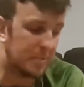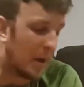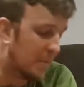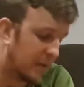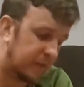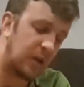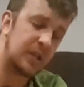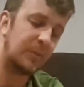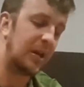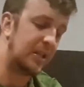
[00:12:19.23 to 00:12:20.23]
Maybe you've got
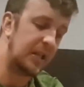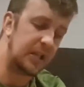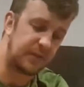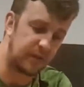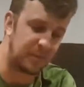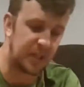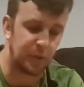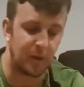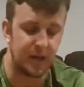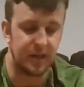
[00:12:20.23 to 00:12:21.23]
some ideas from this
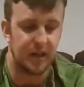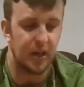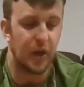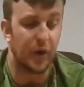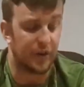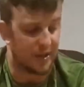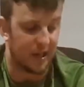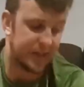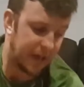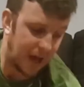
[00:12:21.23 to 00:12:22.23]
one or anything
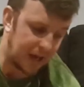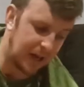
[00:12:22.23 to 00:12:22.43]
like that.